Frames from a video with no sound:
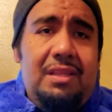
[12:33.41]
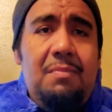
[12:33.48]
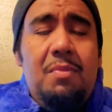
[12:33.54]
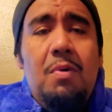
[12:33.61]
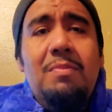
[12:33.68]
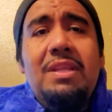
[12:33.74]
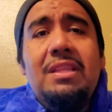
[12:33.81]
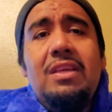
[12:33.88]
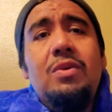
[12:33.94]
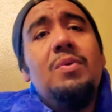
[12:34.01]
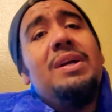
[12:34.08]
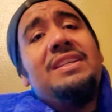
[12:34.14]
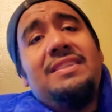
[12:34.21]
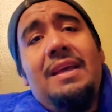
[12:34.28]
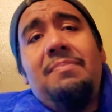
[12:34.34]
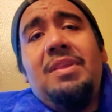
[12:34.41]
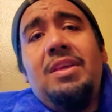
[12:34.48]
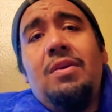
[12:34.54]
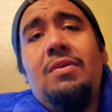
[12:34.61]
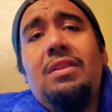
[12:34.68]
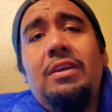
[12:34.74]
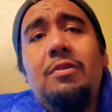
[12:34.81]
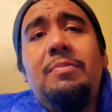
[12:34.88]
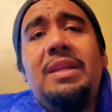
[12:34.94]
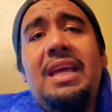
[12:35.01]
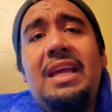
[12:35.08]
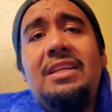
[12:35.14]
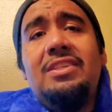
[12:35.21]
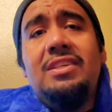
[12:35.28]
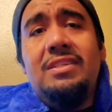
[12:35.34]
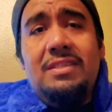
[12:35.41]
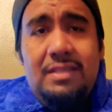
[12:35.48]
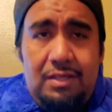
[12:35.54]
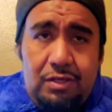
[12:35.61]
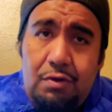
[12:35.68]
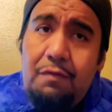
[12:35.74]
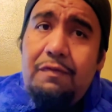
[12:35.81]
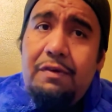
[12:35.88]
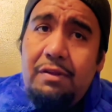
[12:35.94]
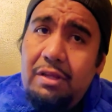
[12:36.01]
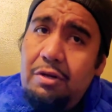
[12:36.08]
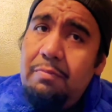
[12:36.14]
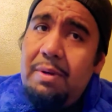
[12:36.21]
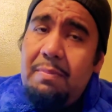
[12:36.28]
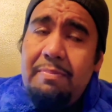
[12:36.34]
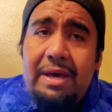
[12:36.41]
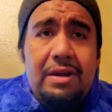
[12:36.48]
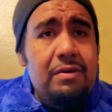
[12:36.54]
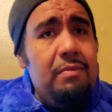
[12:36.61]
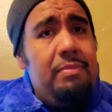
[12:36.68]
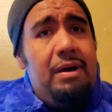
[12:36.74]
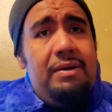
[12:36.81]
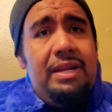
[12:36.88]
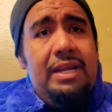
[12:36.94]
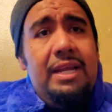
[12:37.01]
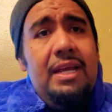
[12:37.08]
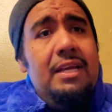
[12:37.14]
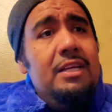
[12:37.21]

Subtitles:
The moment that you accept that you're a little bit anxious, you'll feel a little bit better about it.